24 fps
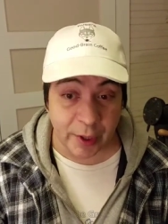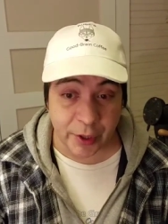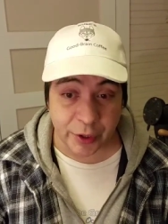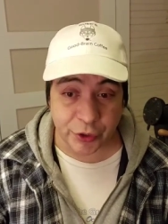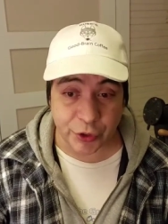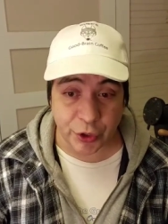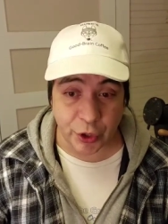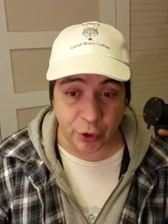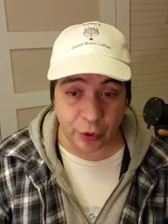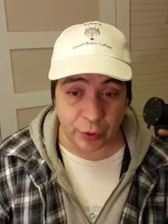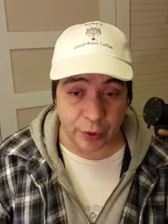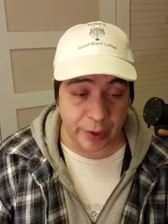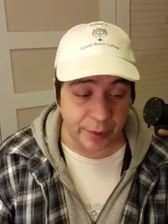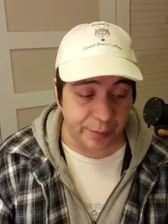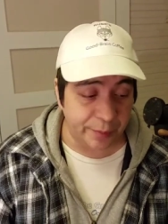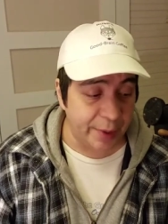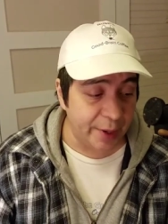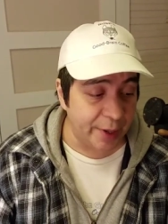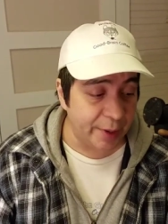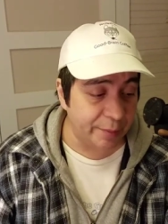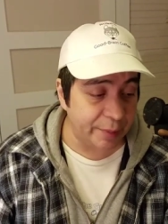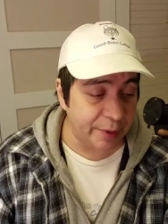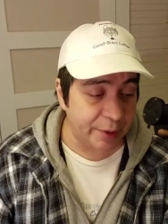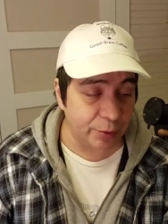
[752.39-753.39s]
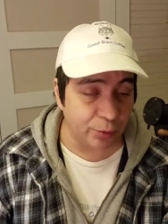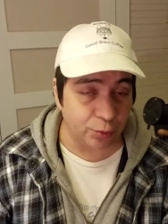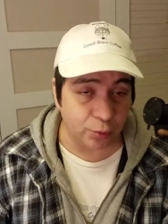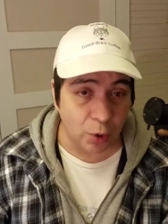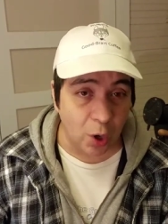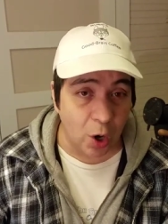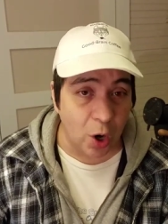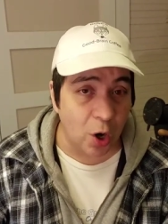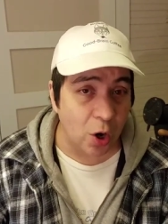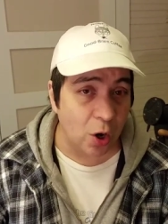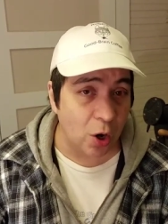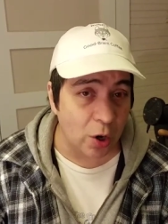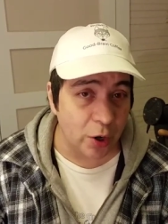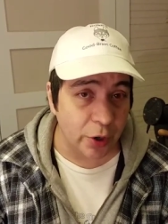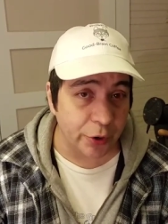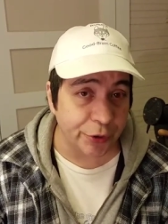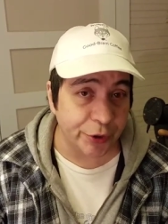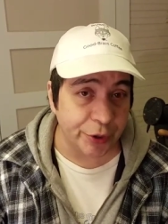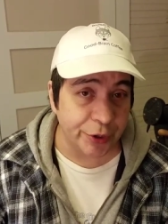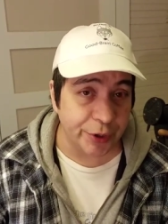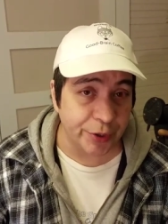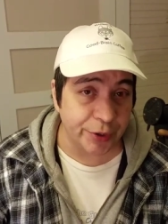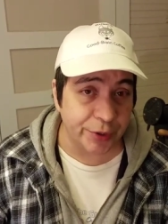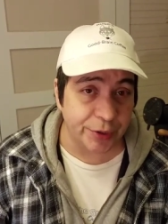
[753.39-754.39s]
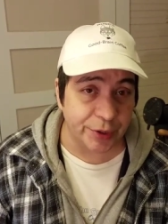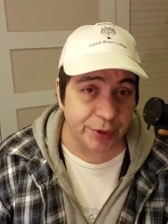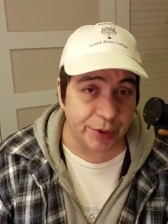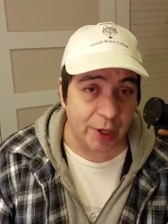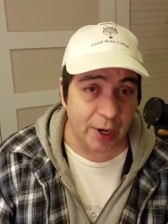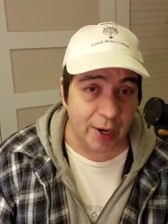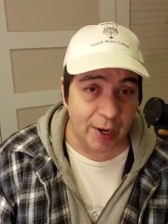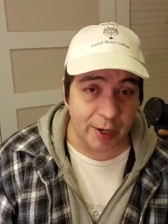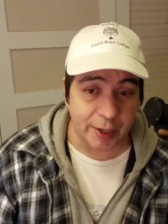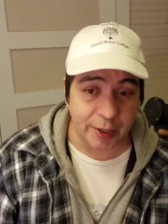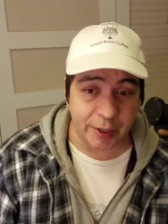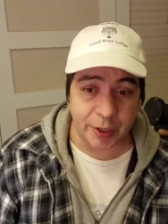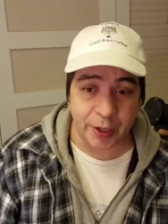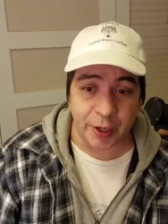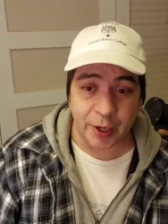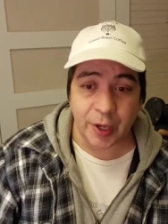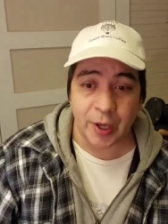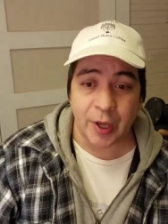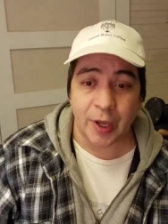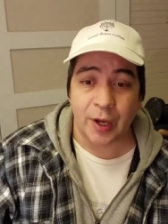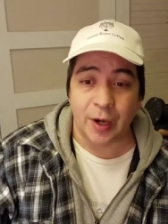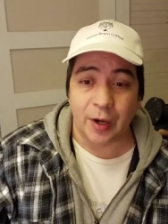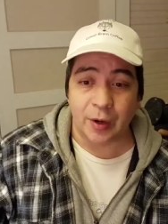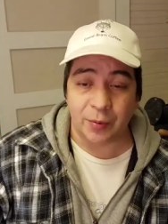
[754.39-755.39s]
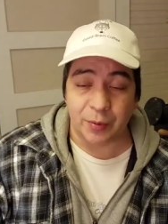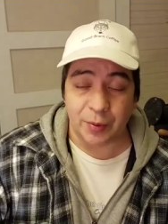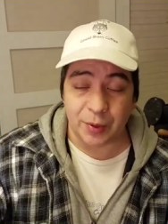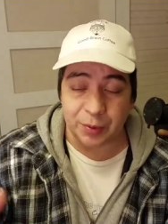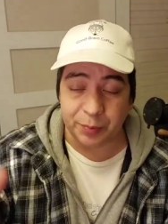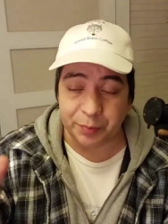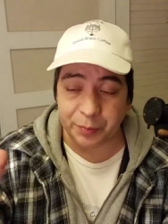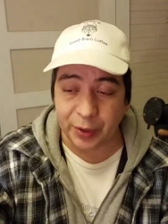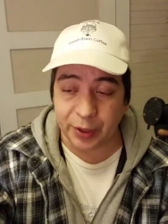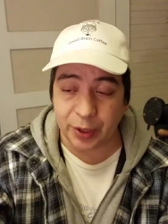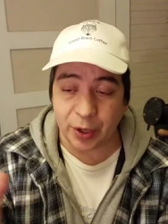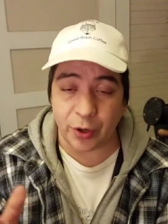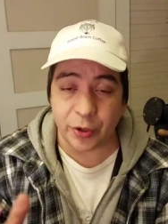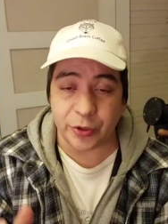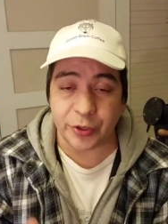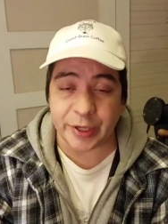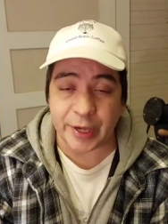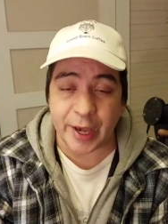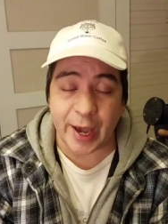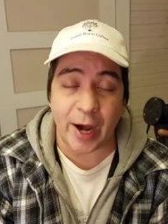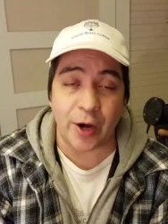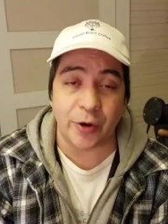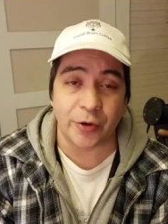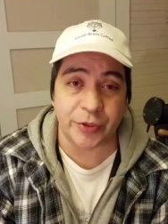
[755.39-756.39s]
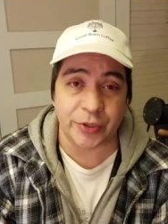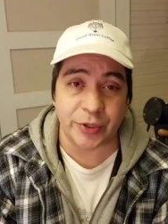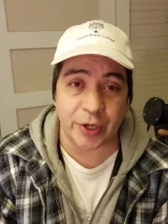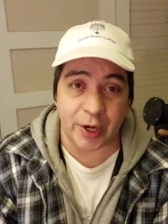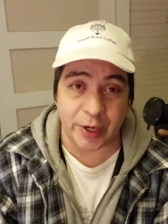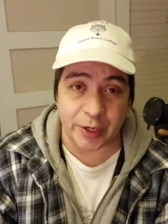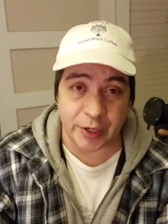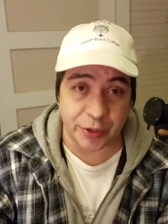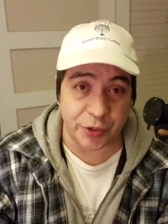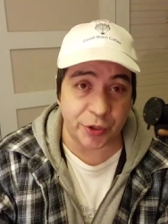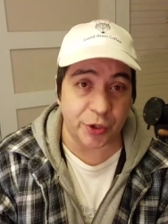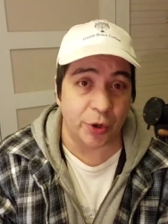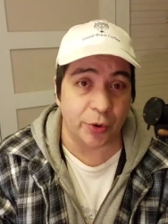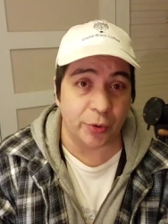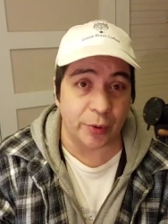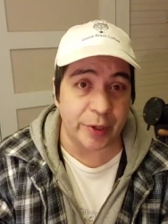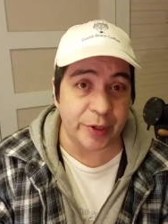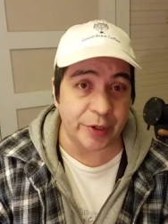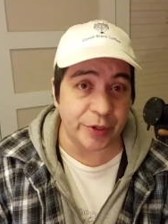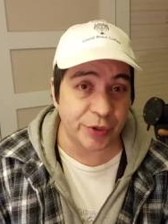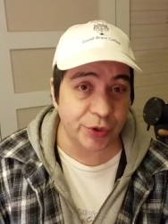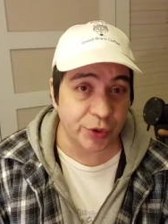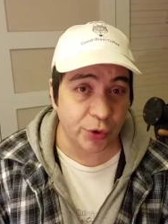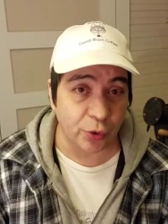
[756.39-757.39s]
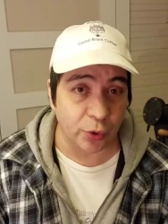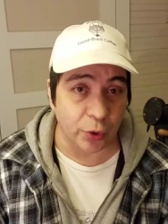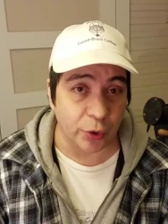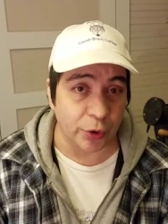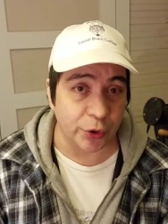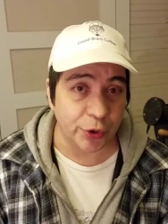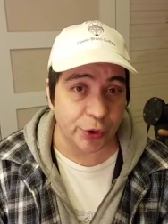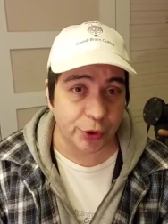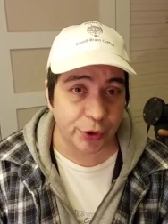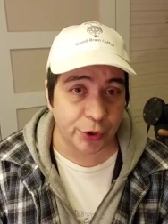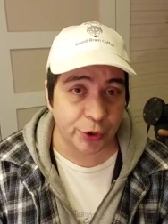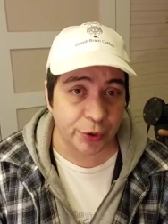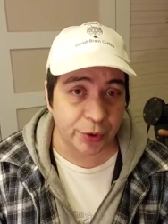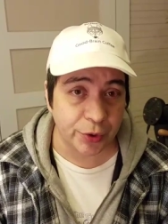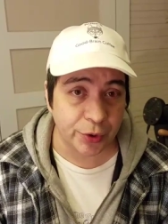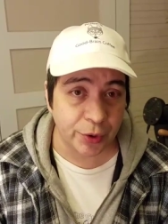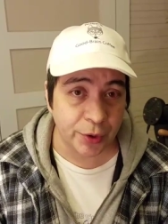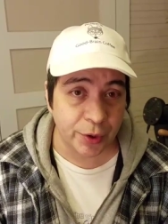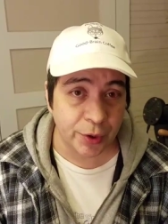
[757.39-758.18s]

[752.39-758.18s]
So it may be raw on the inside, but on the outside it's already scorched.